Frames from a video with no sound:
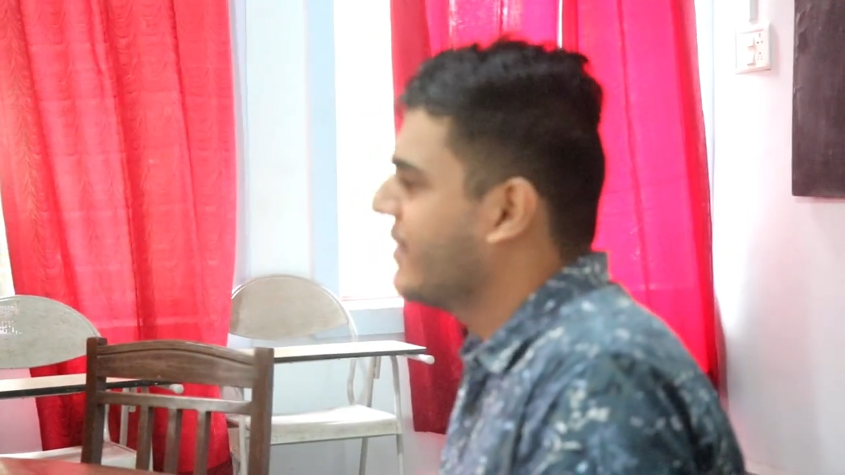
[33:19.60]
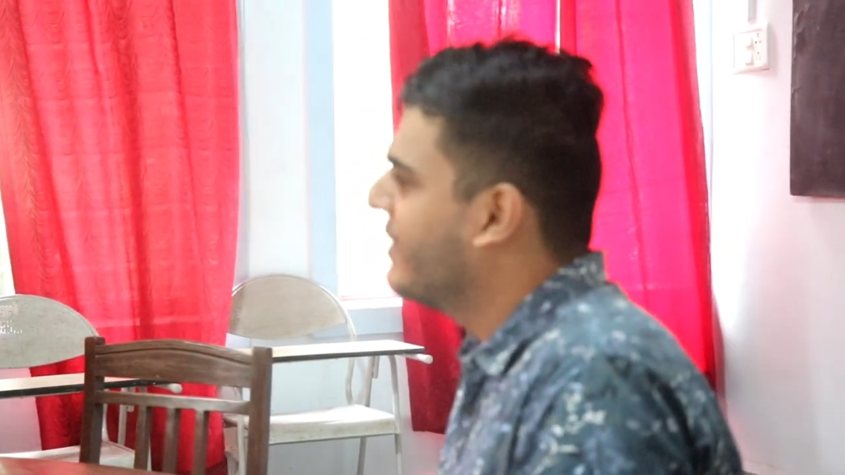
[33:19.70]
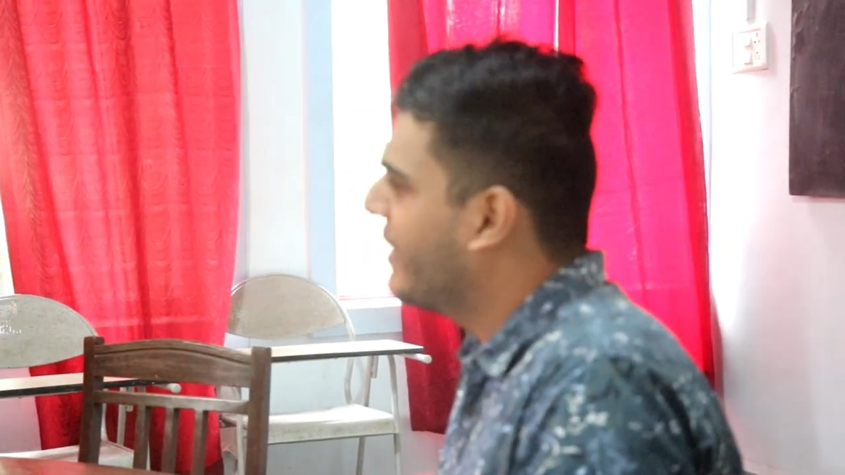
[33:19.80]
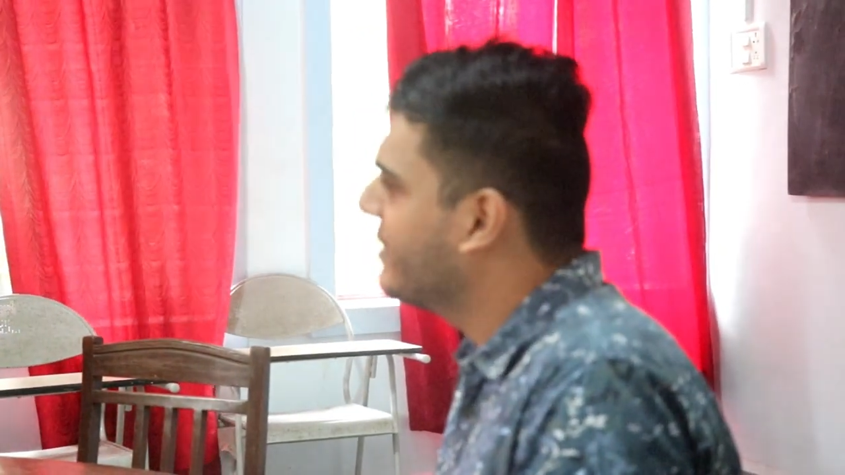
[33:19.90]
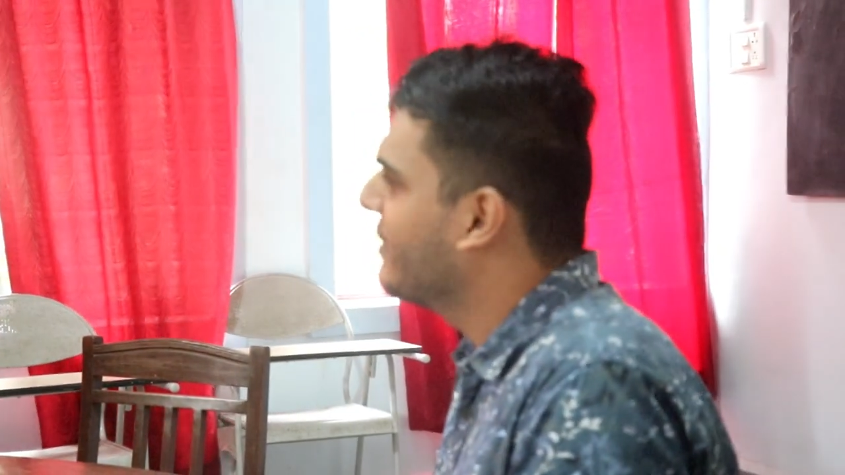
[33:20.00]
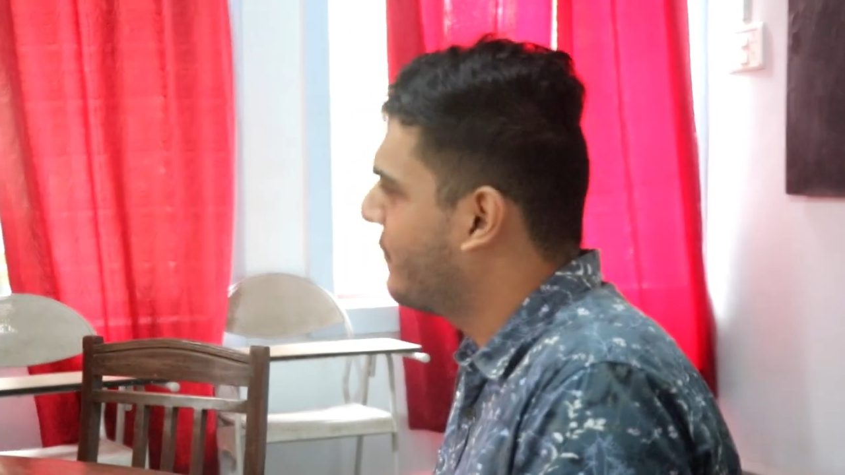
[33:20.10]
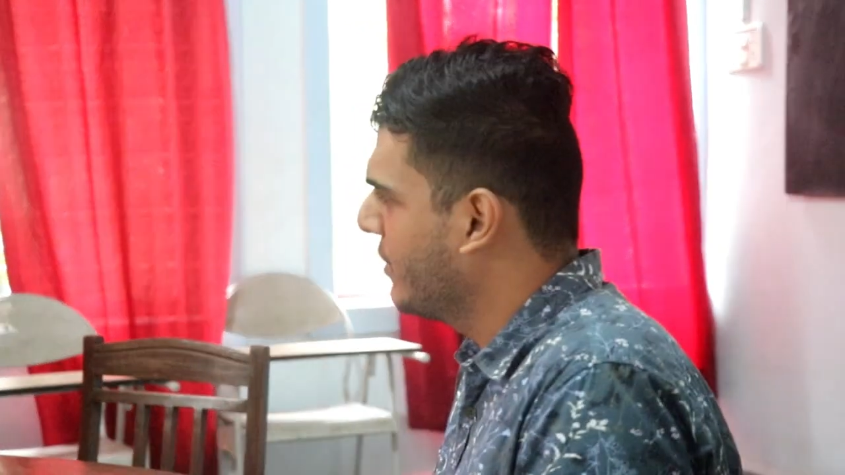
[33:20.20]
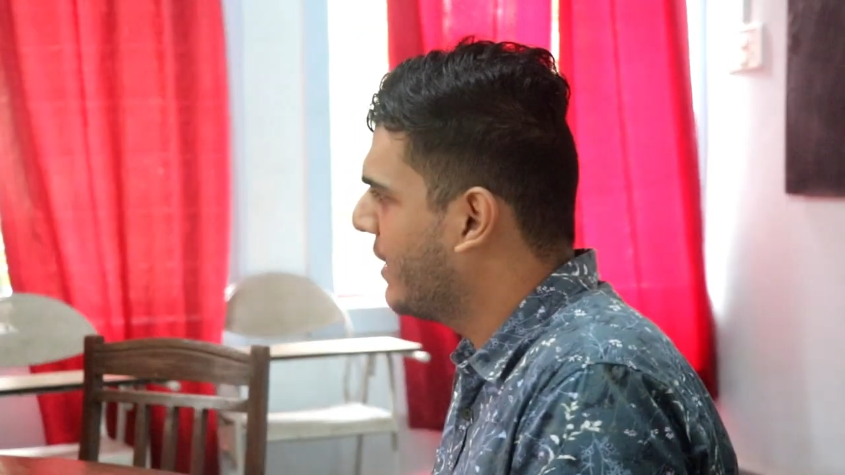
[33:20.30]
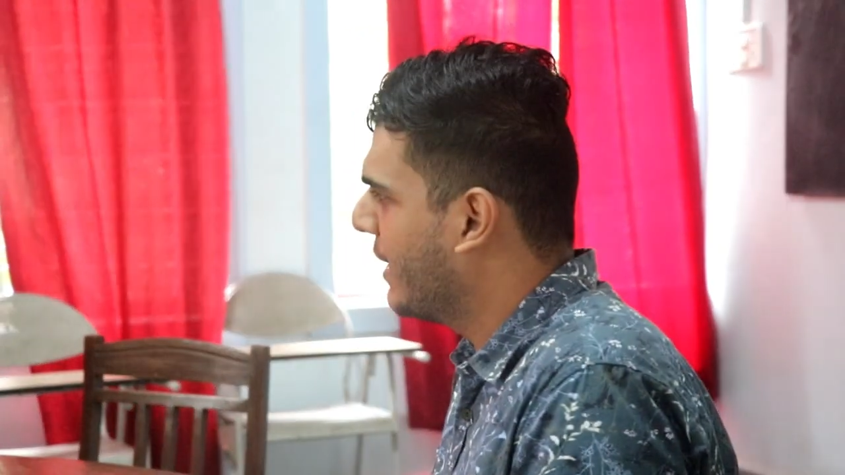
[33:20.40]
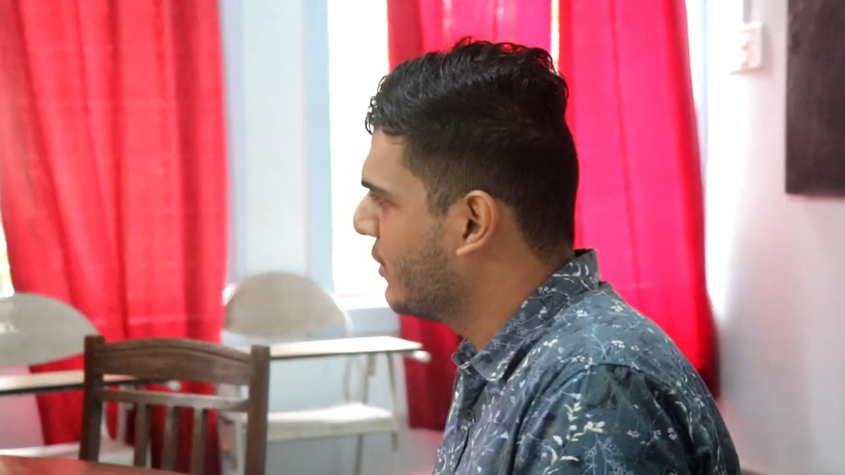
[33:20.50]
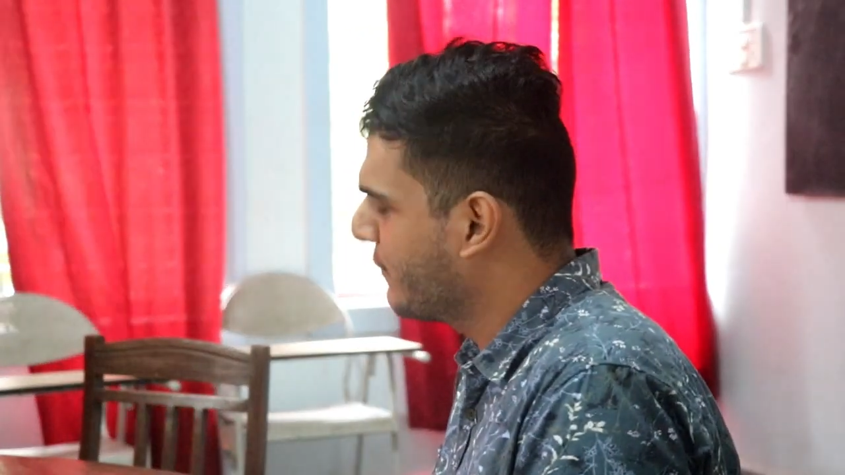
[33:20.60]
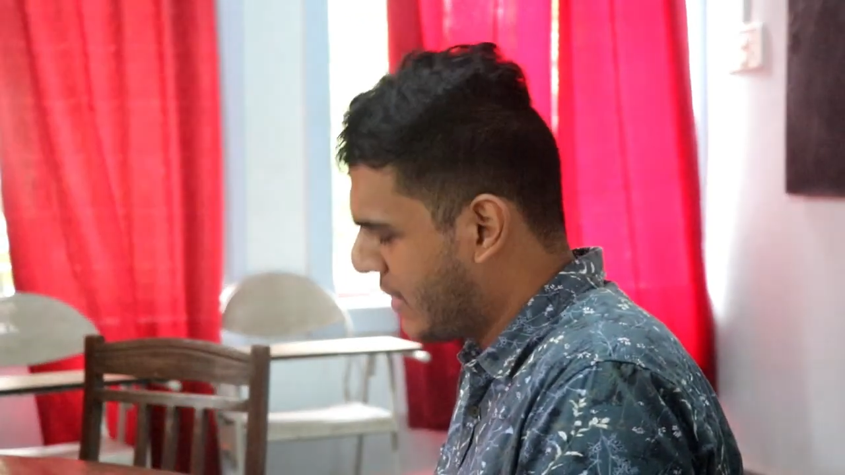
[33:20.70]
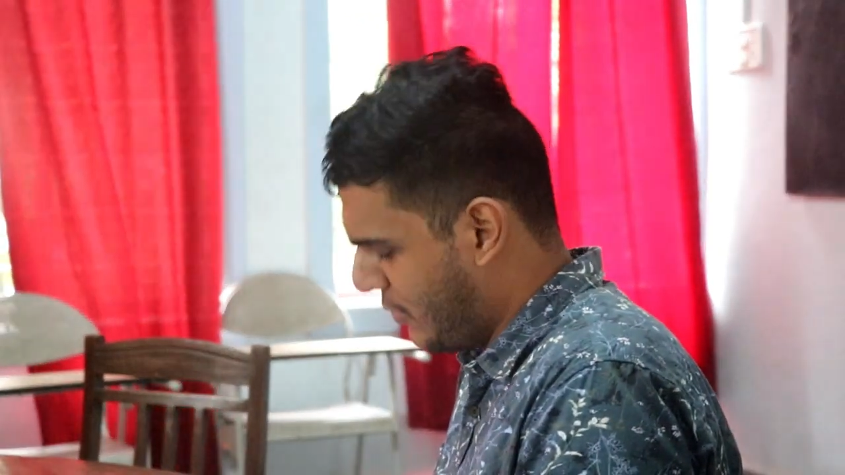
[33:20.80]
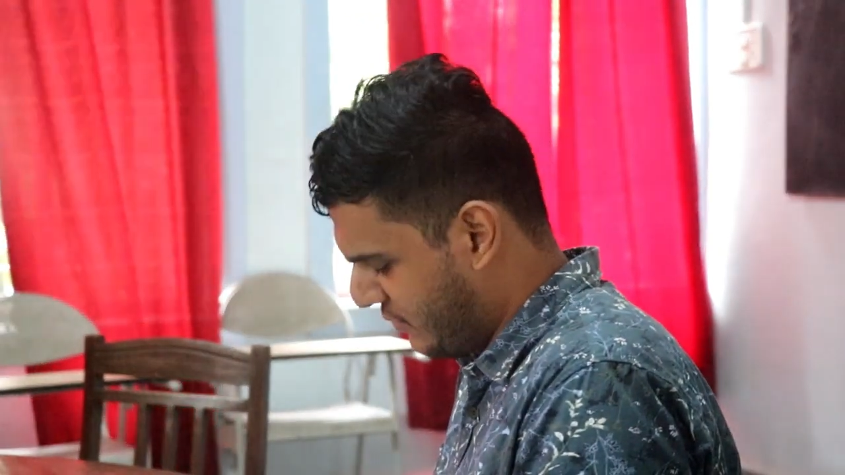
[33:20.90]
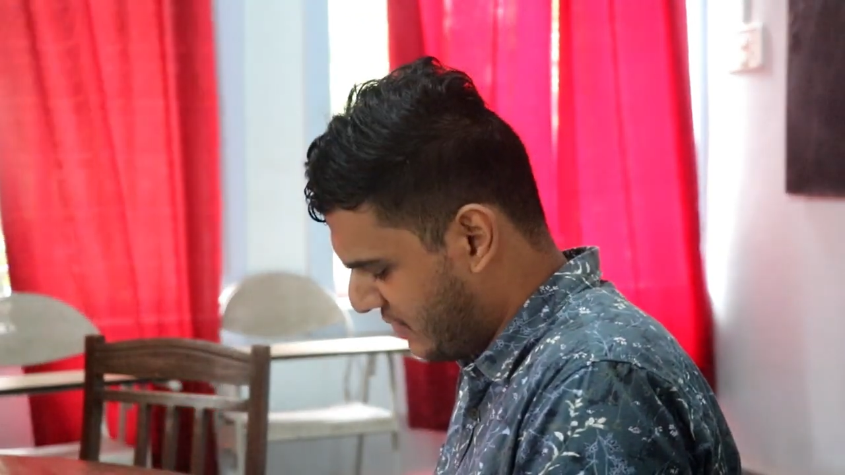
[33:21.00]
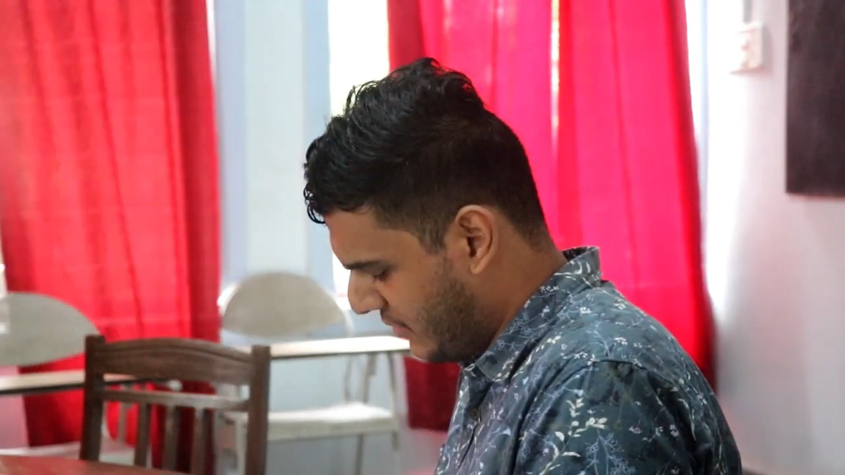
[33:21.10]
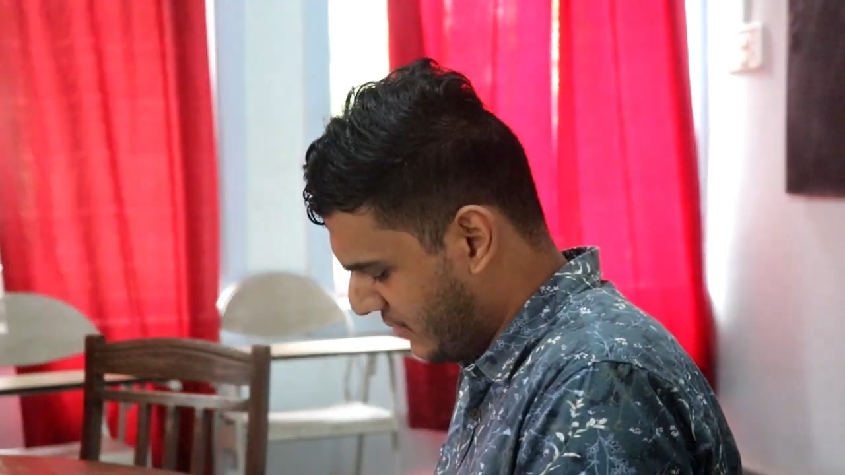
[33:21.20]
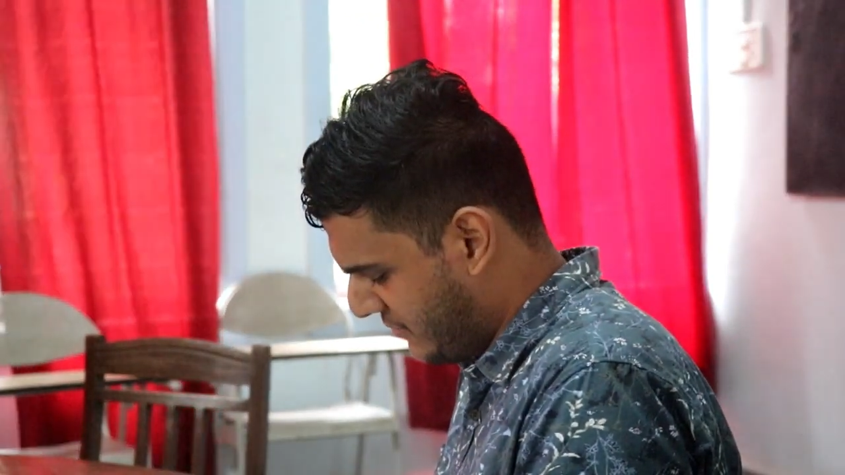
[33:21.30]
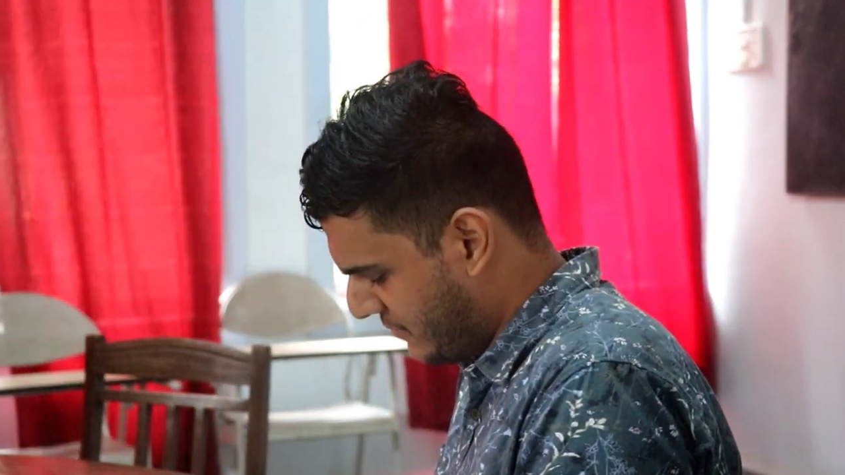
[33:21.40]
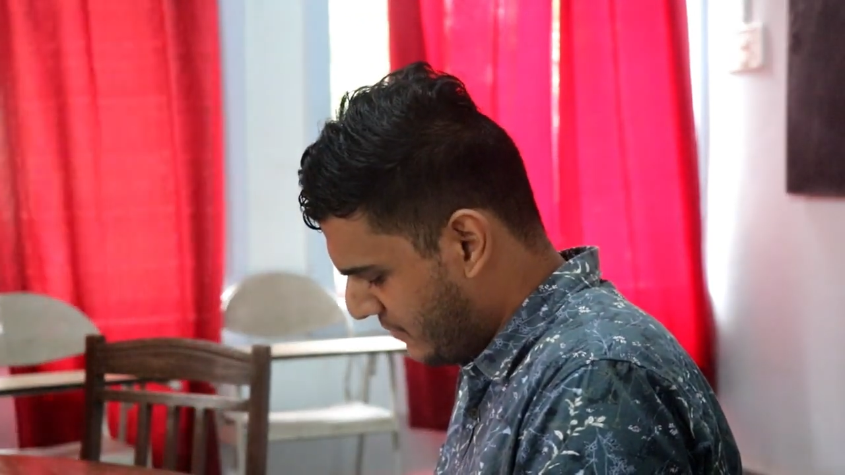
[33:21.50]
There are different kind of
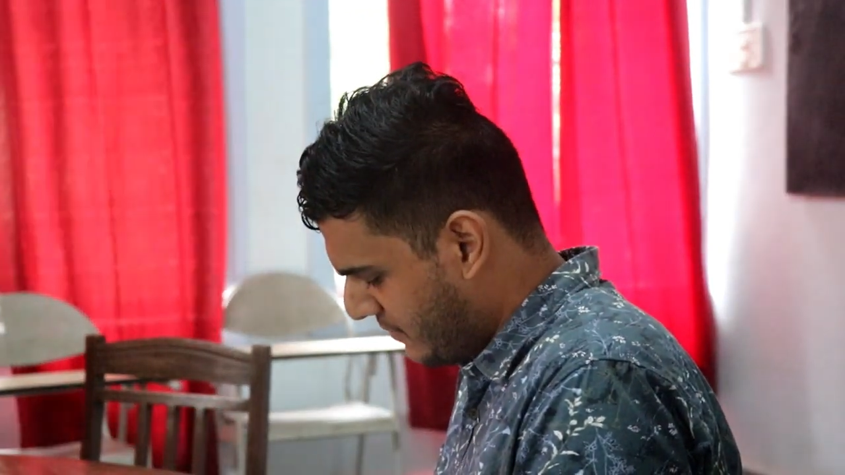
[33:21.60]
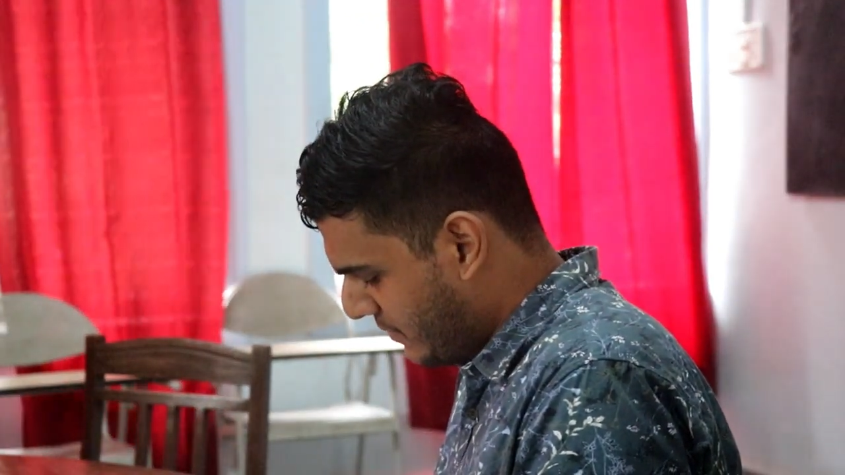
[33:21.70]
counselors.